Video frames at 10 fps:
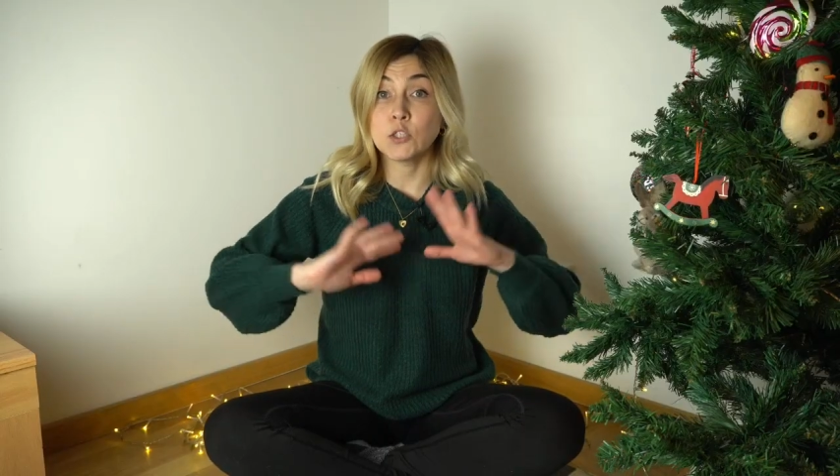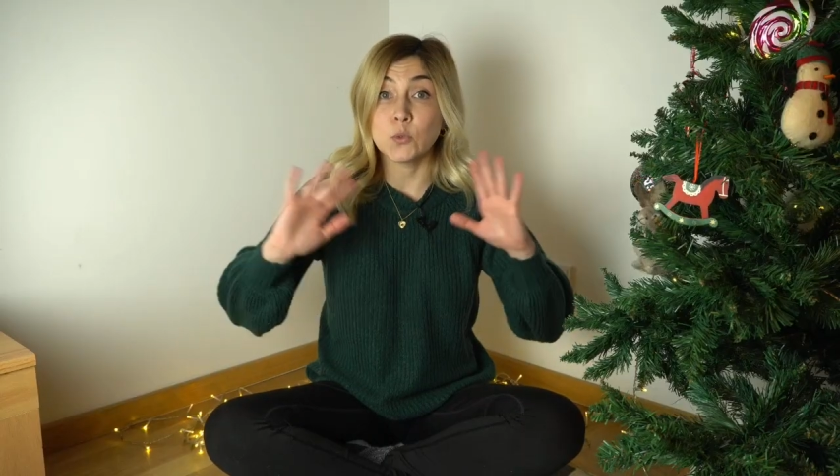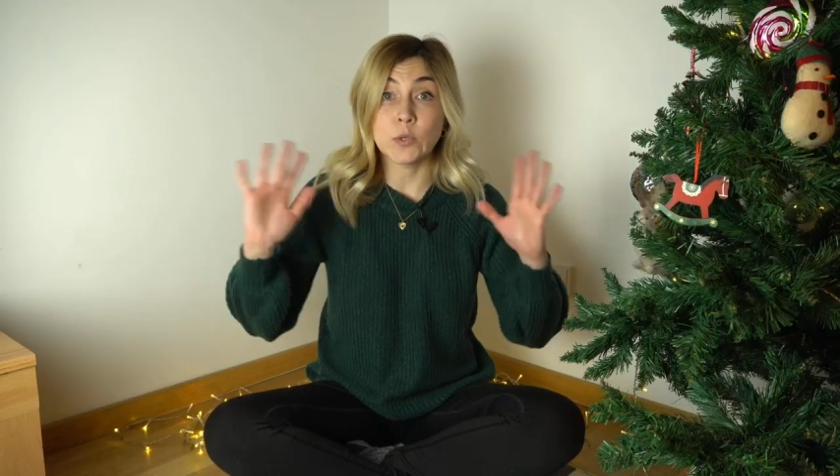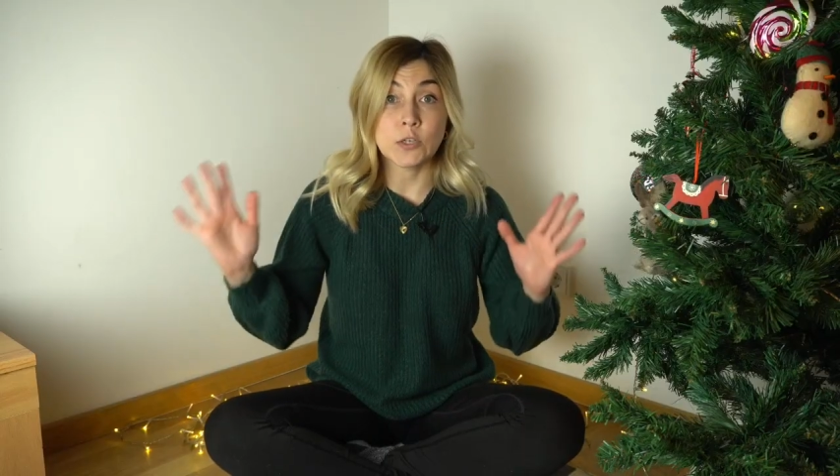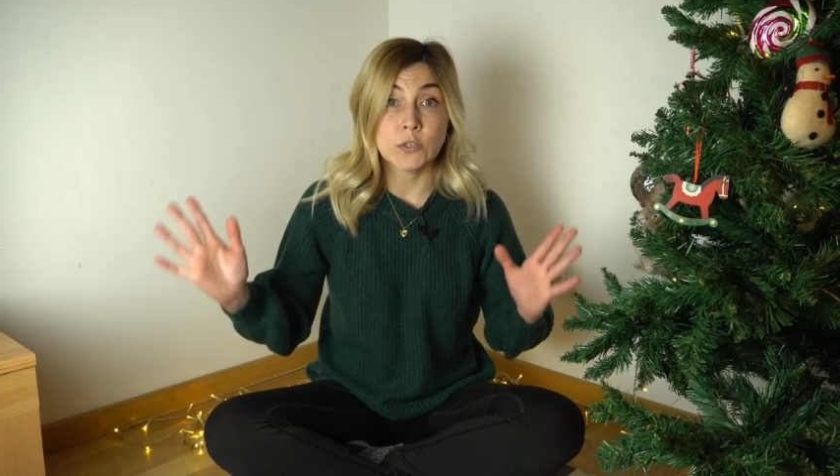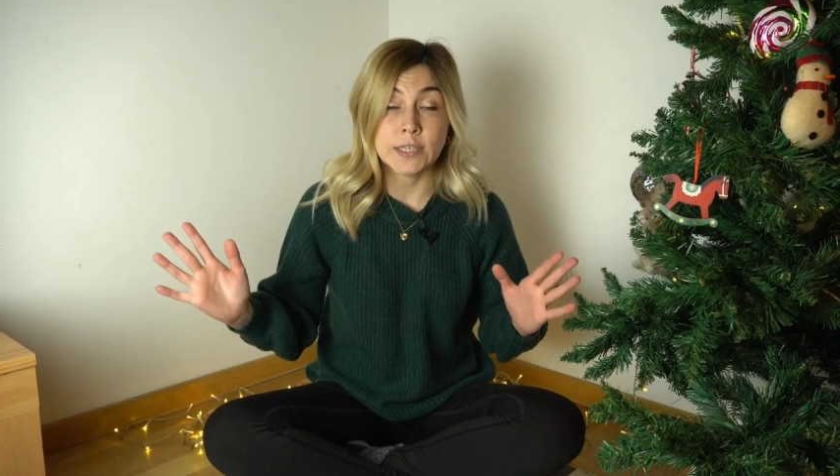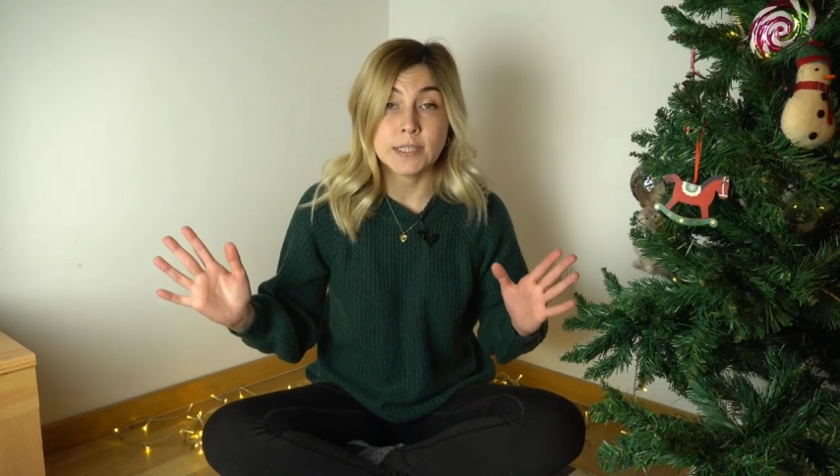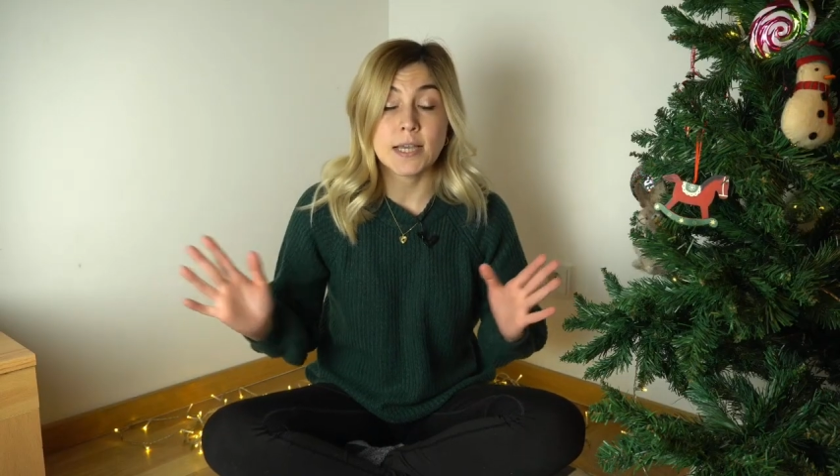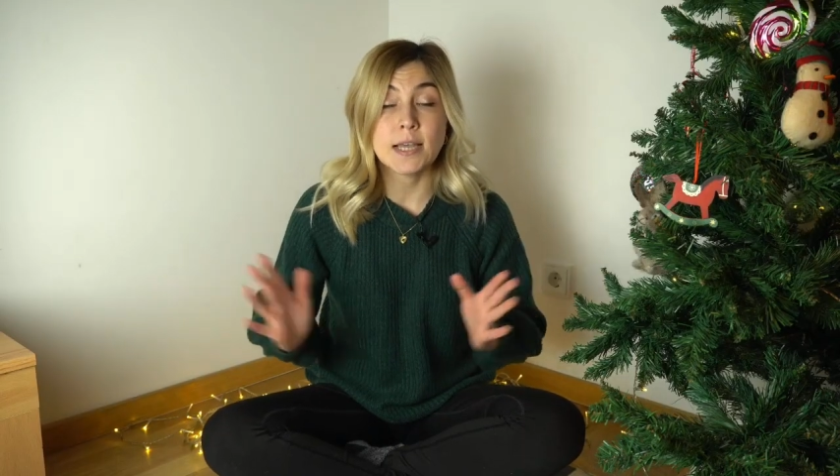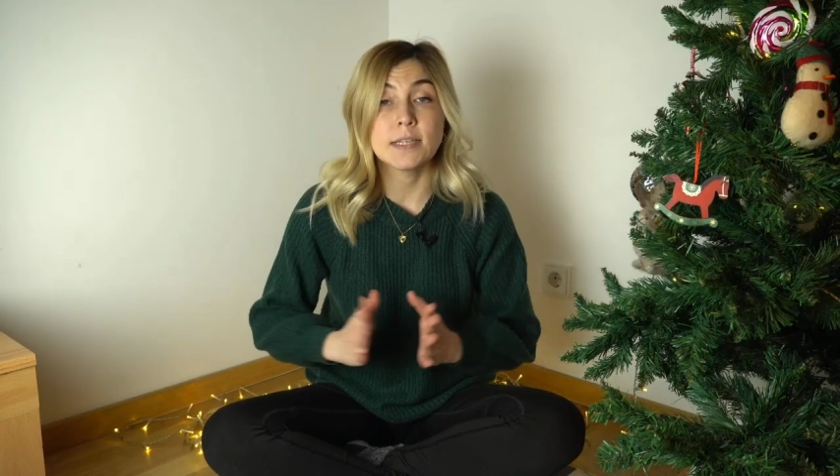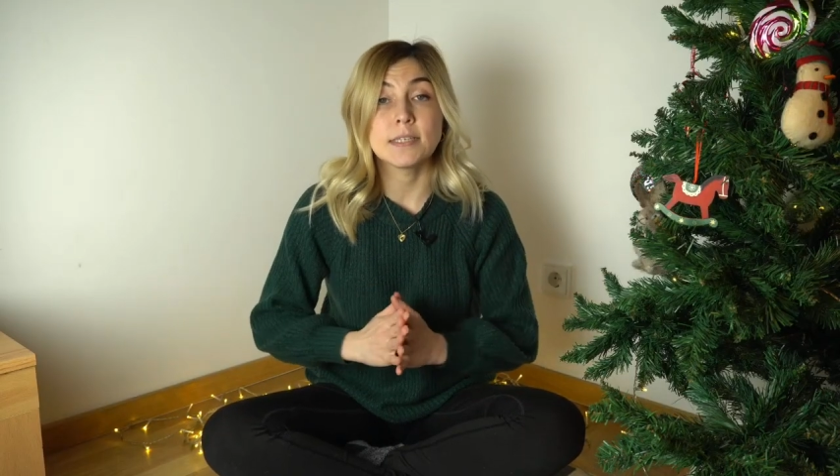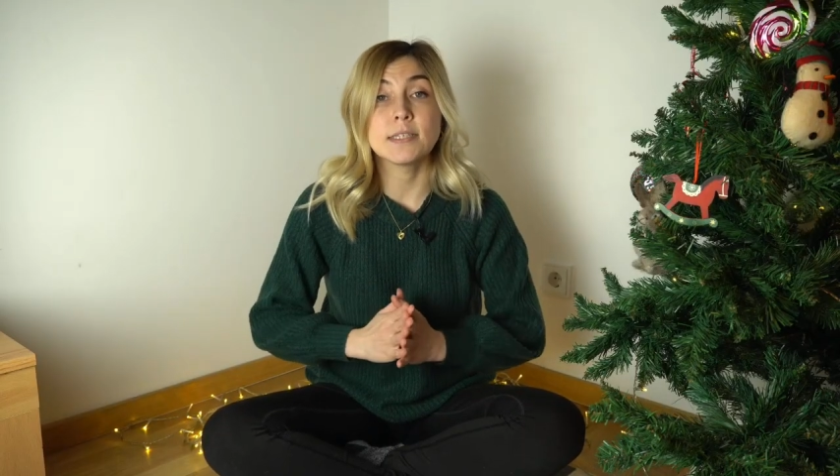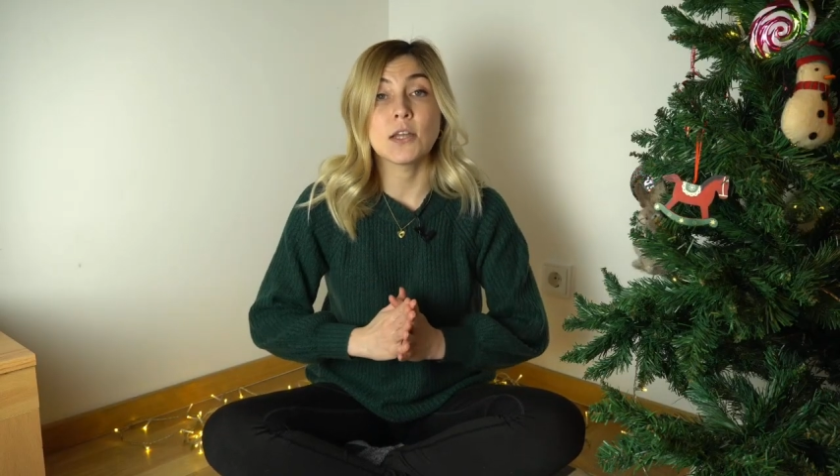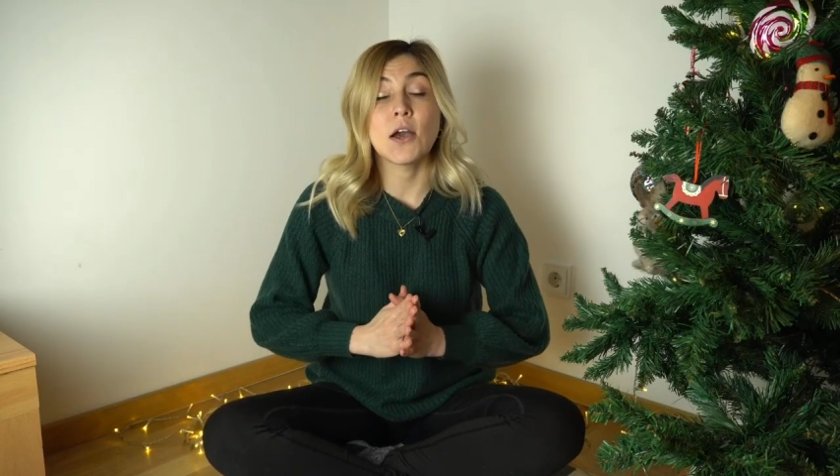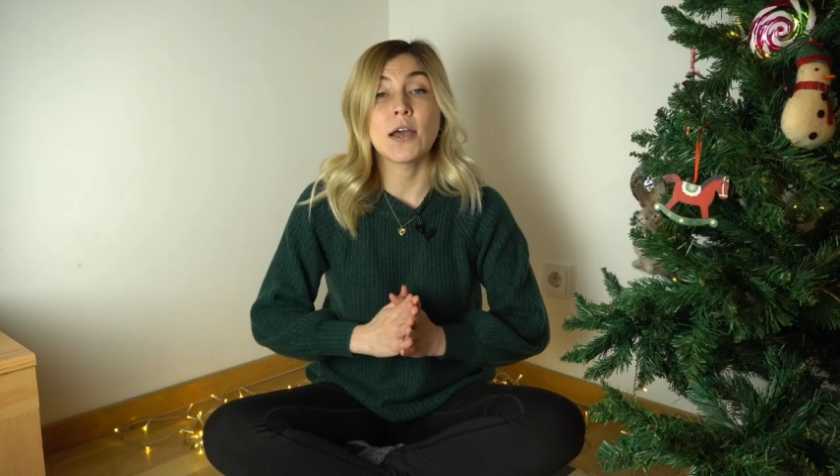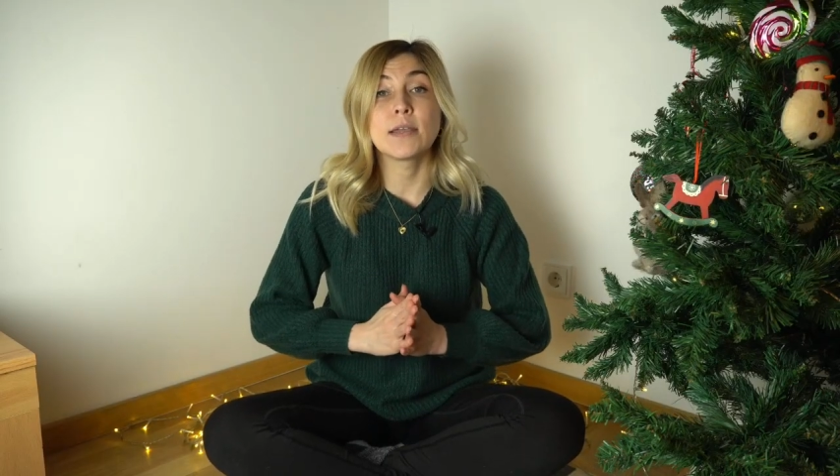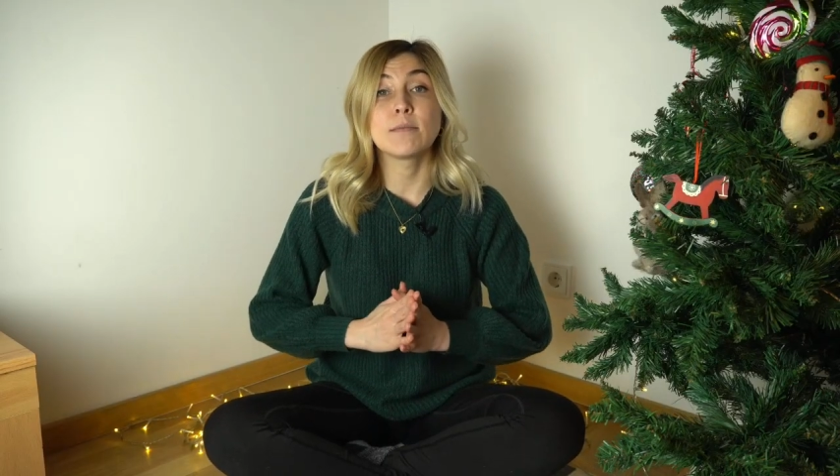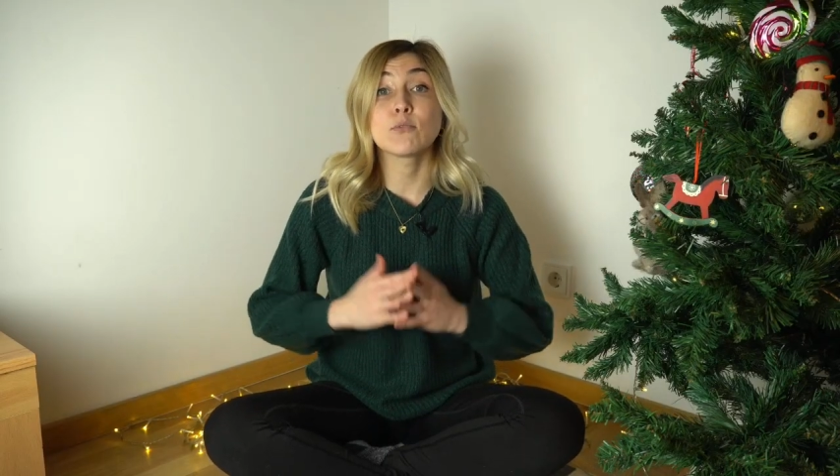to increase at this time.